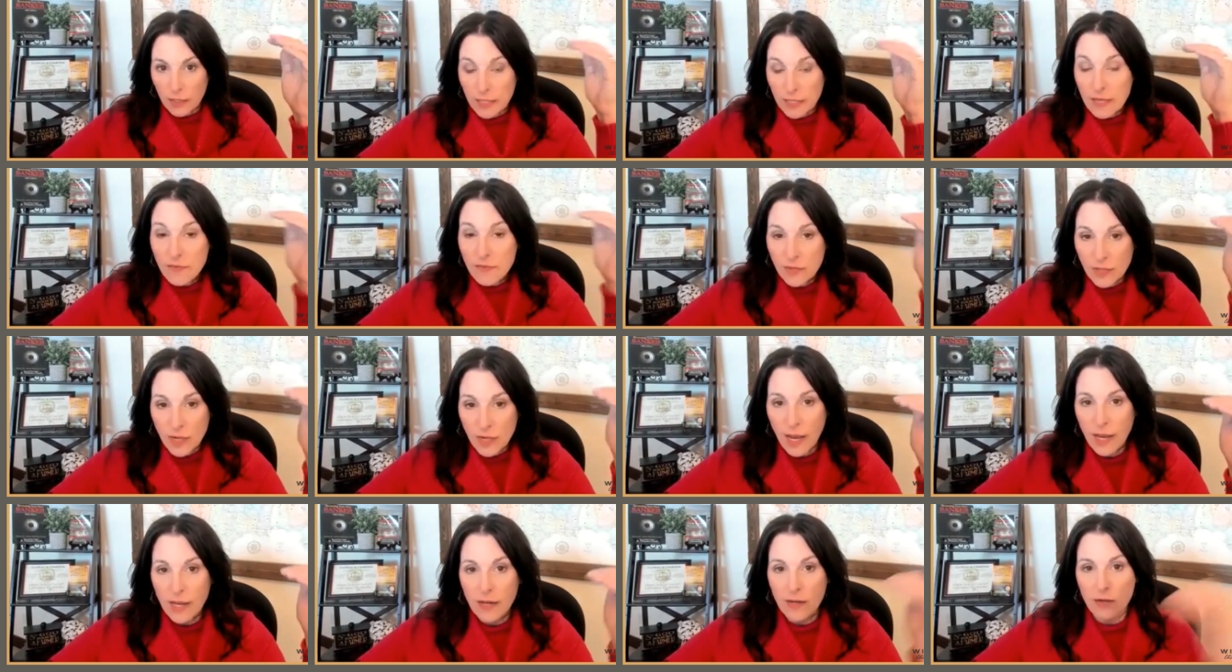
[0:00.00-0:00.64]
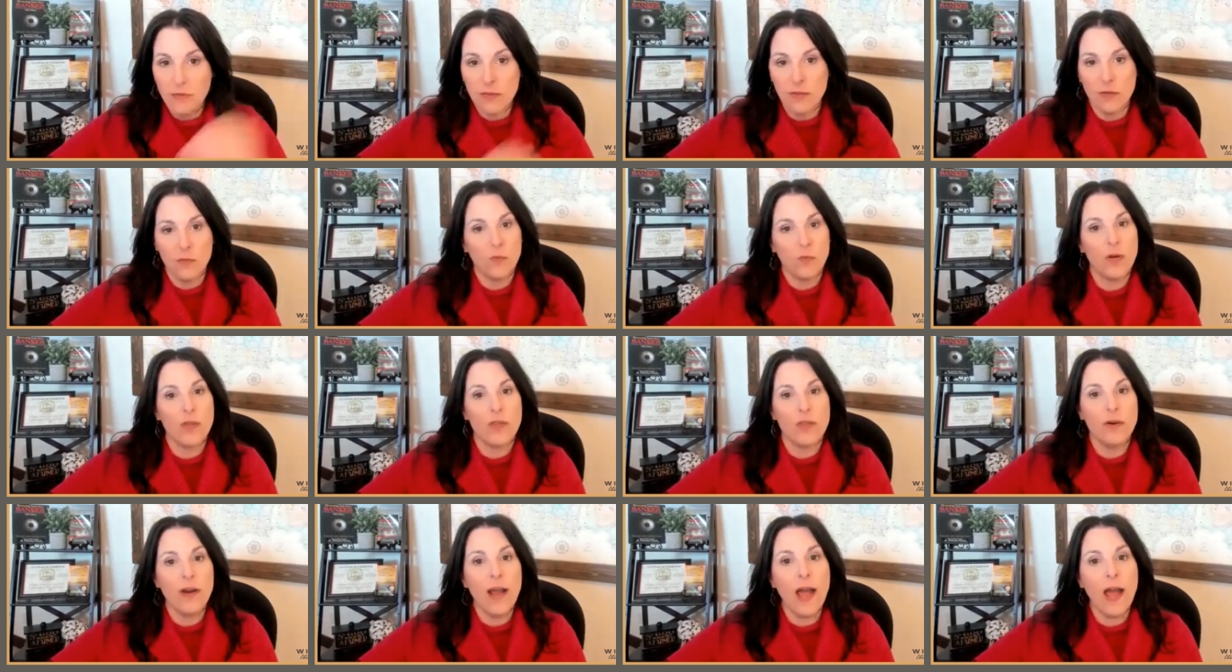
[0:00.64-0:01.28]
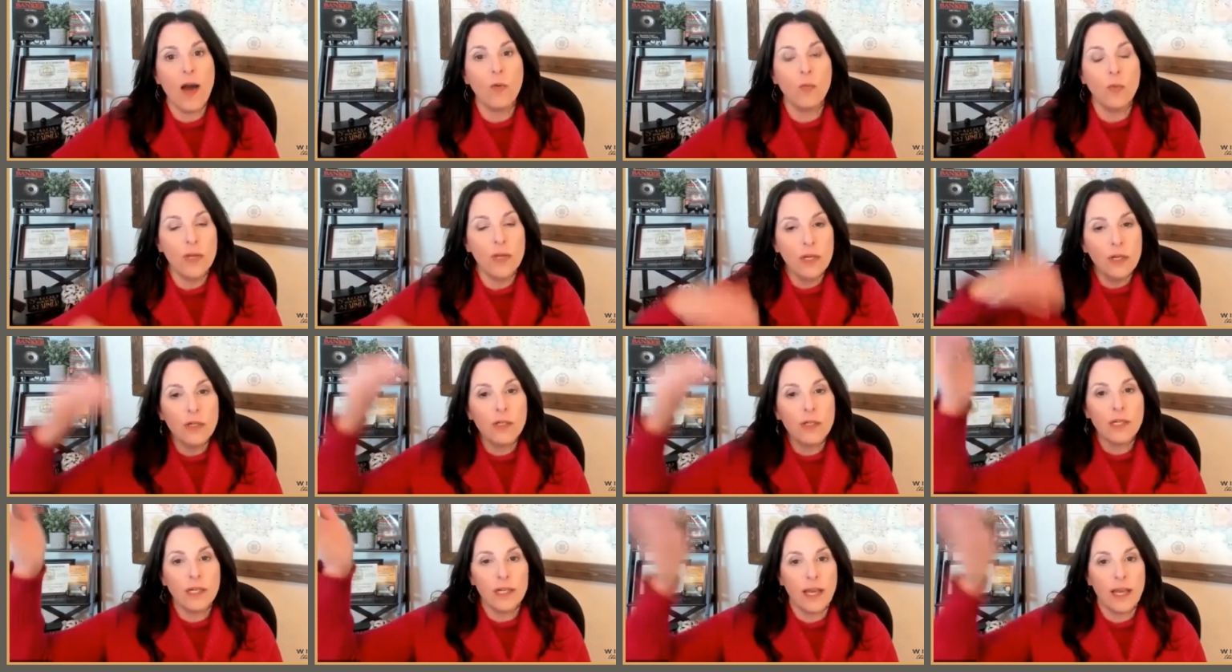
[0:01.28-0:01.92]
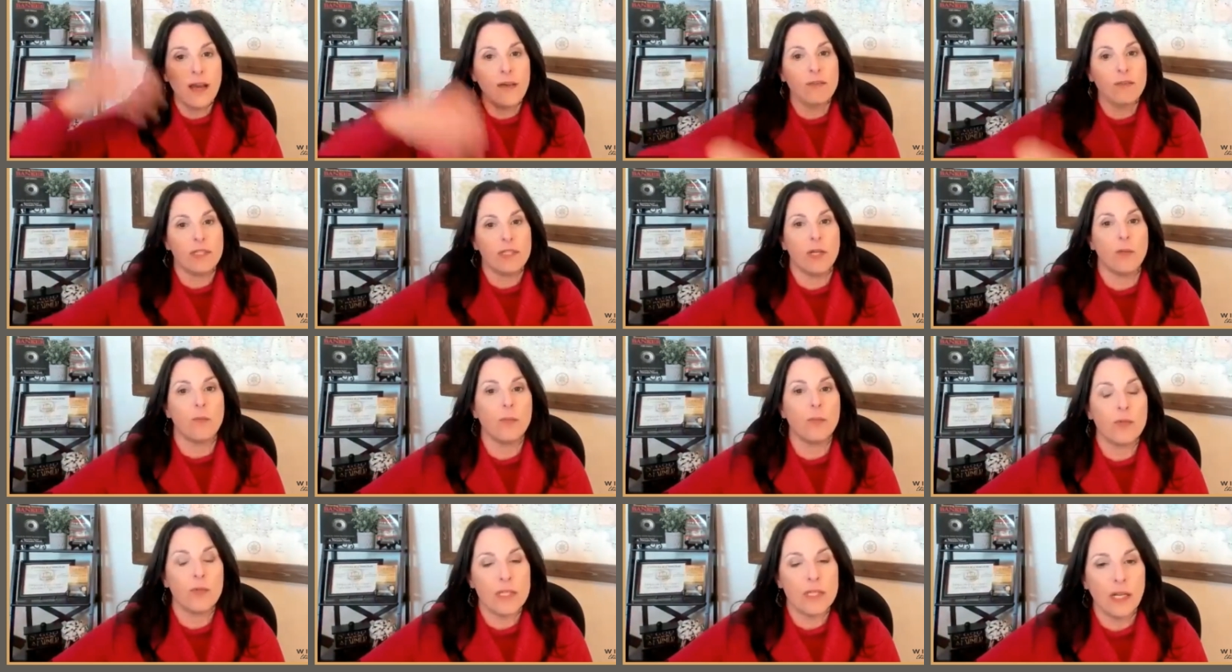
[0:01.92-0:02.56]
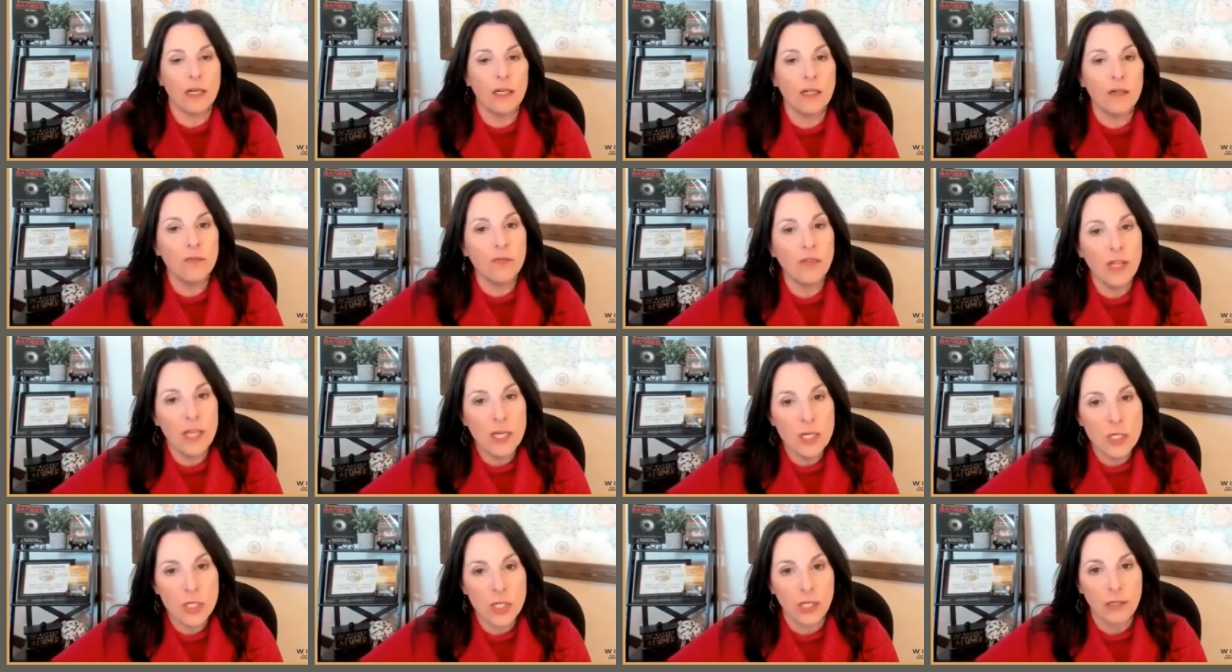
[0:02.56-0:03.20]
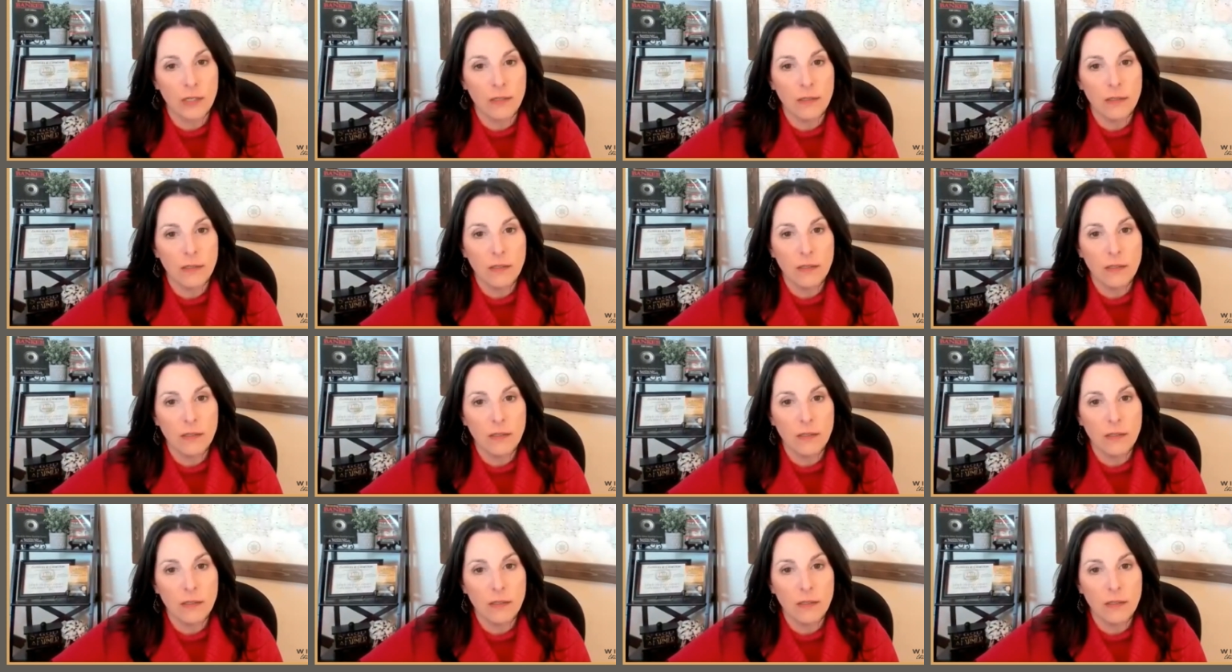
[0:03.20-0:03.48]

even higher than where they're at, we are going to have 10% inflation.